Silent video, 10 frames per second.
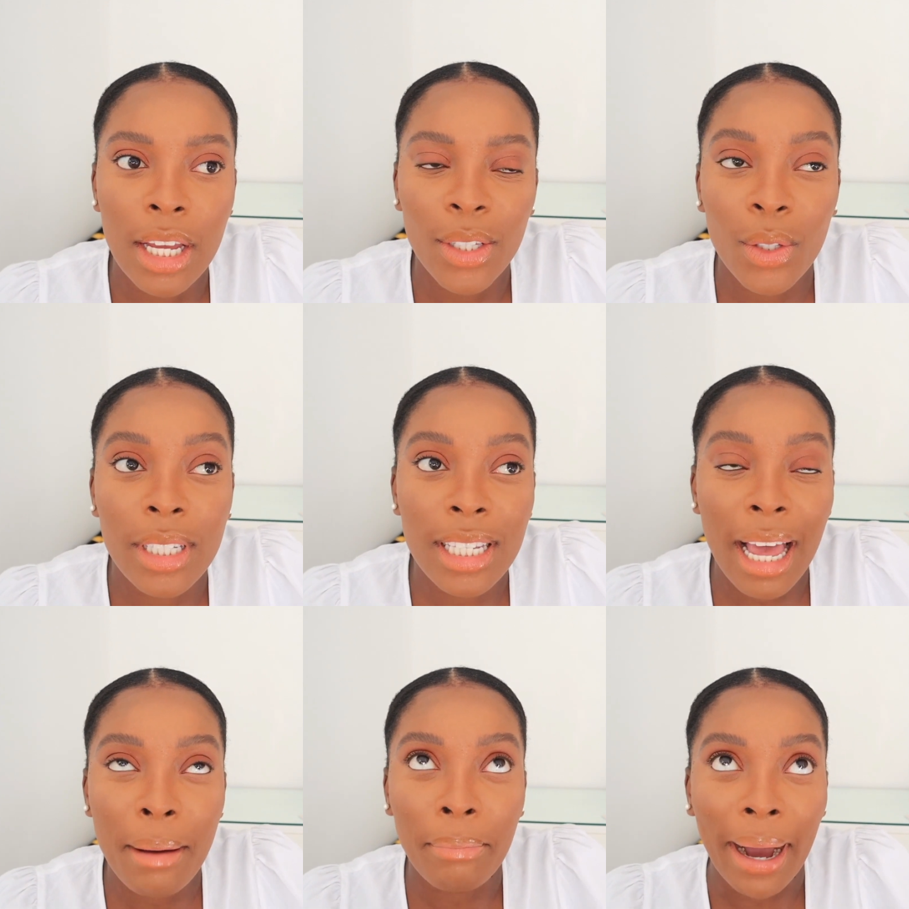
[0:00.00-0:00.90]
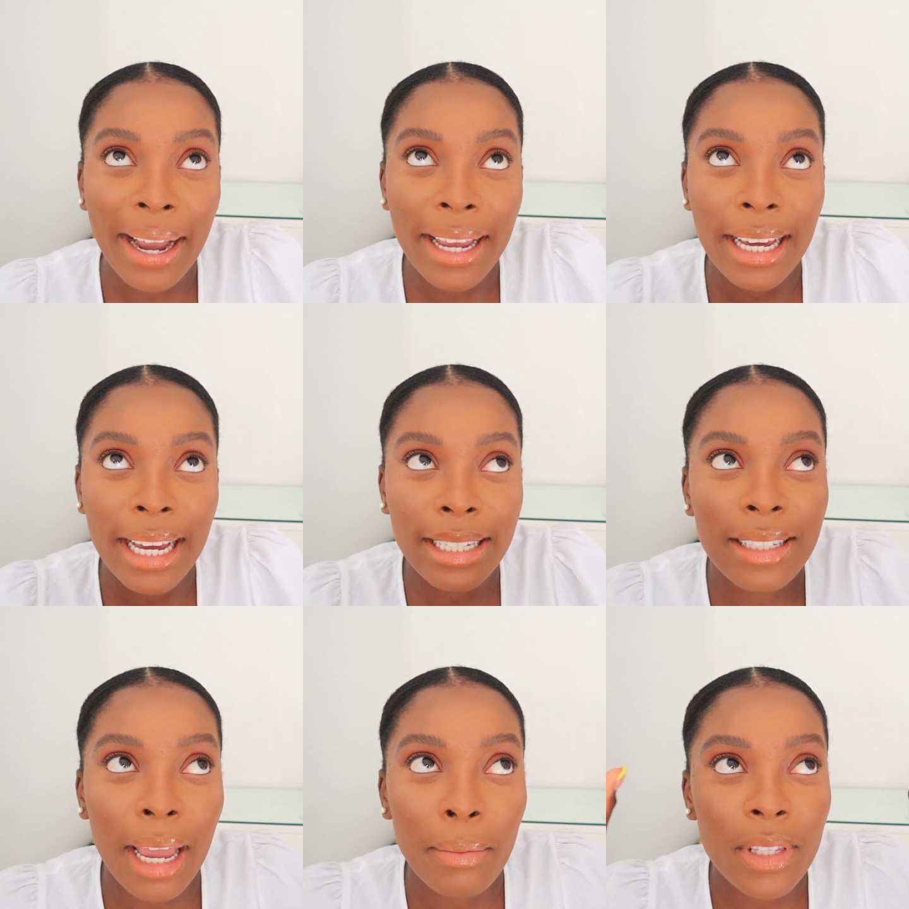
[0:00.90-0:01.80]
So it's either I buy a
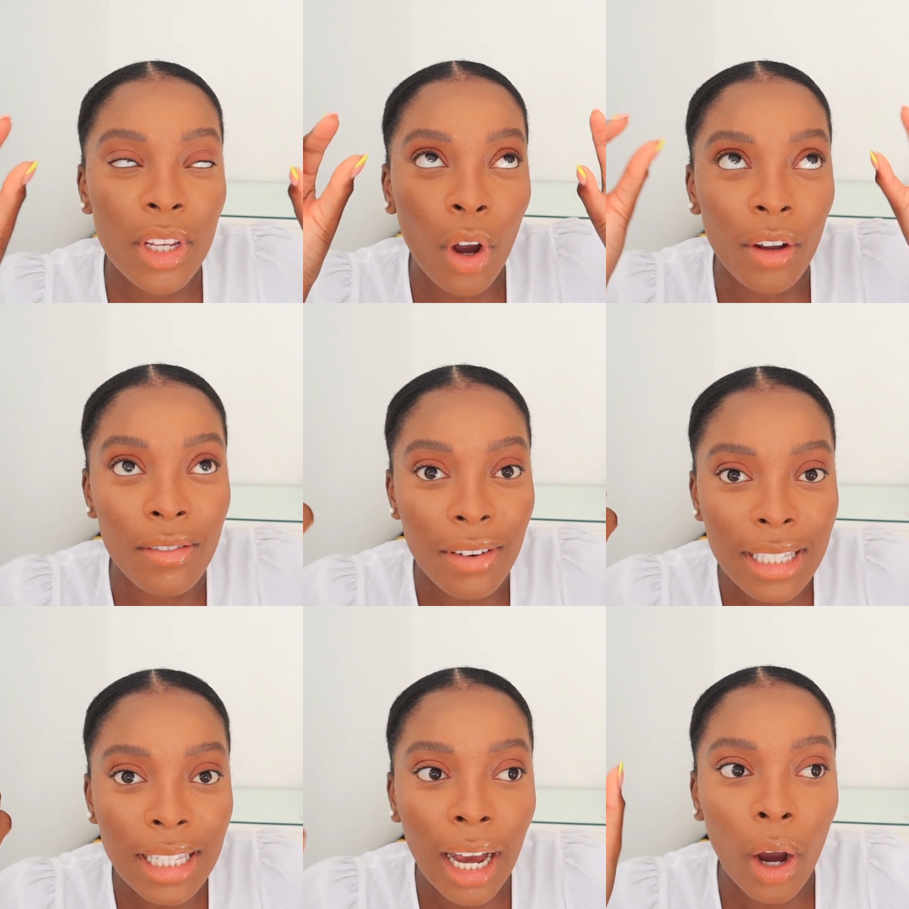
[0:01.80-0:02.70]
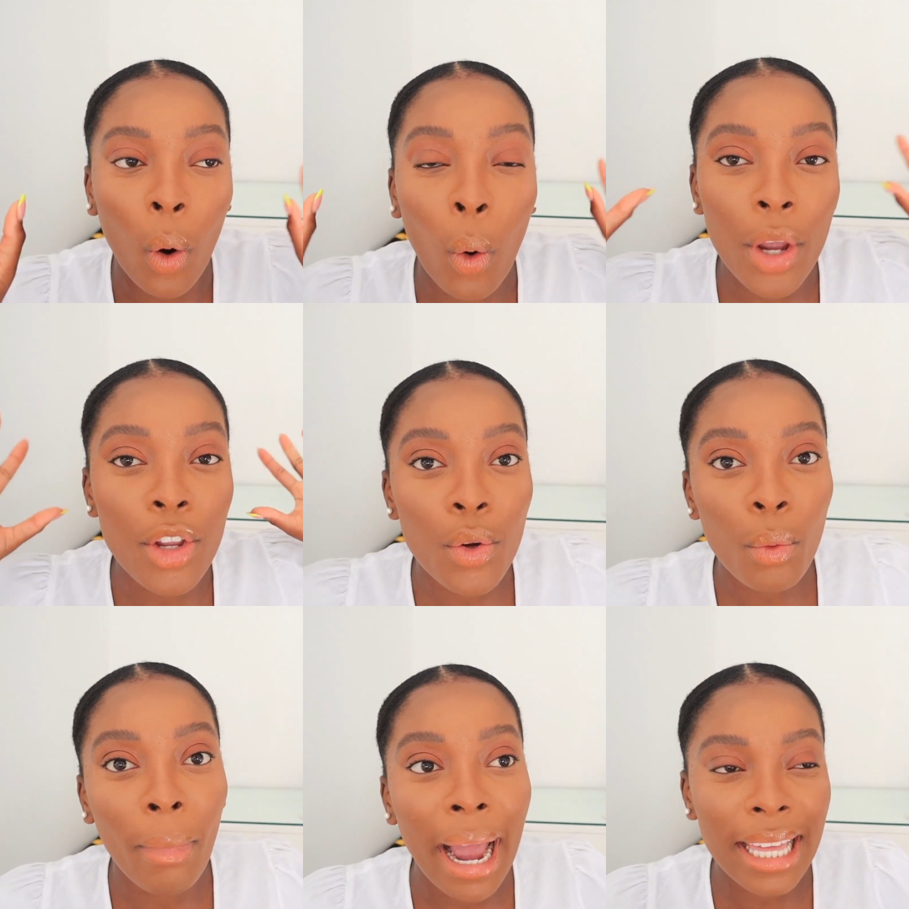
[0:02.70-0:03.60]
Type-C converter or a new
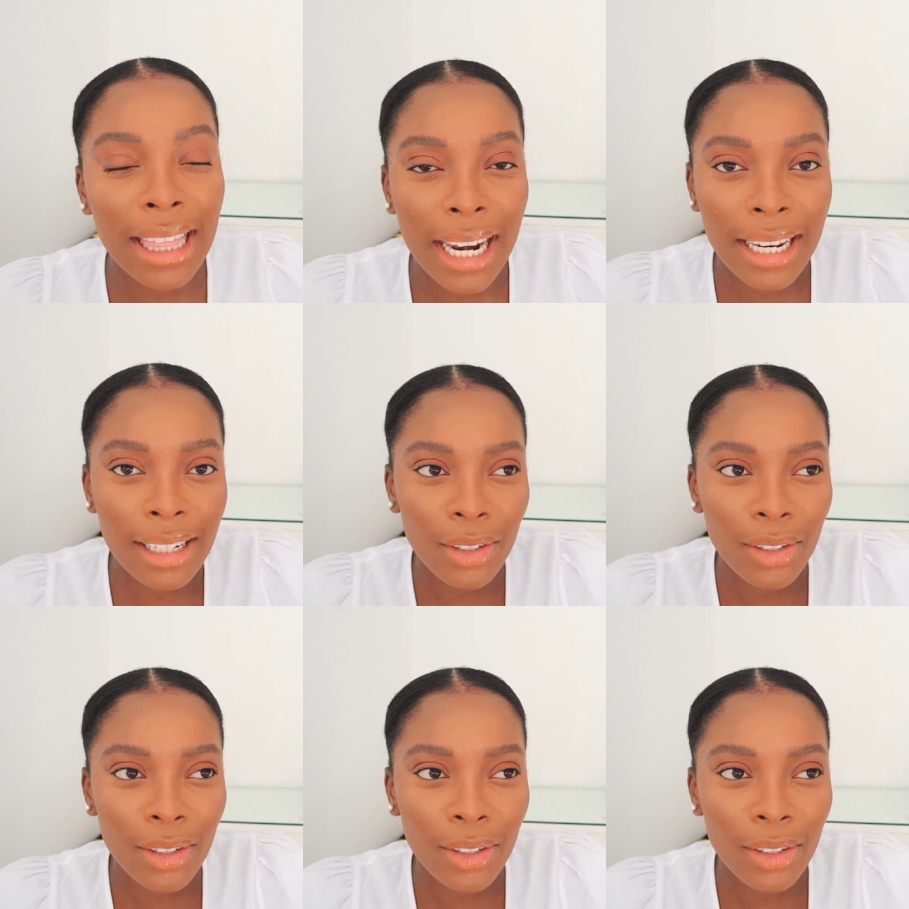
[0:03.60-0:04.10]
mic that